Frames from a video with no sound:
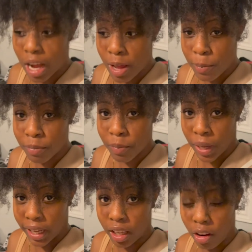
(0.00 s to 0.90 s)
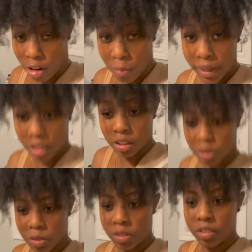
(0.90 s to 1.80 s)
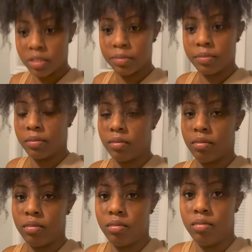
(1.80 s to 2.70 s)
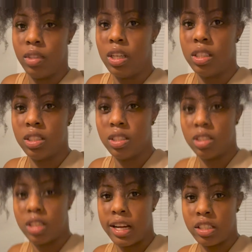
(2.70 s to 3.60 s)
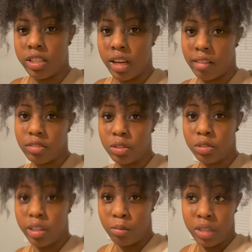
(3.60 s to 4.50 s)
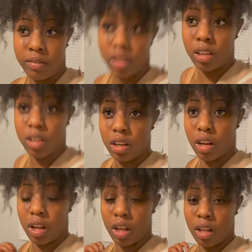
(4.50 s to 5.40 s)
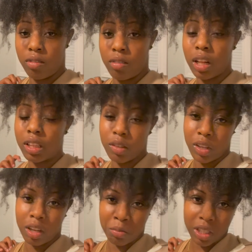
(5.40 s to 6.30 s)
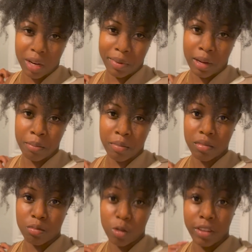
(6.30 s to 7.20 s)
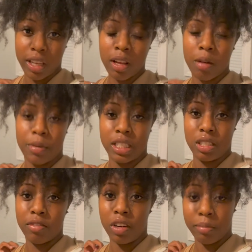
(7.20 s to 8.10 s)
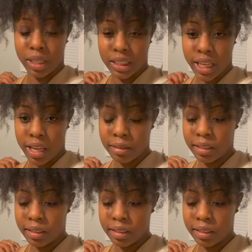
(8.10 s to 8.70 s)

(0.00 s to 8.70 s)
I'm packing all my clothes because I actually have to. I'm leaving, not leaving on Monday, but I'm moving my stuff on Monday.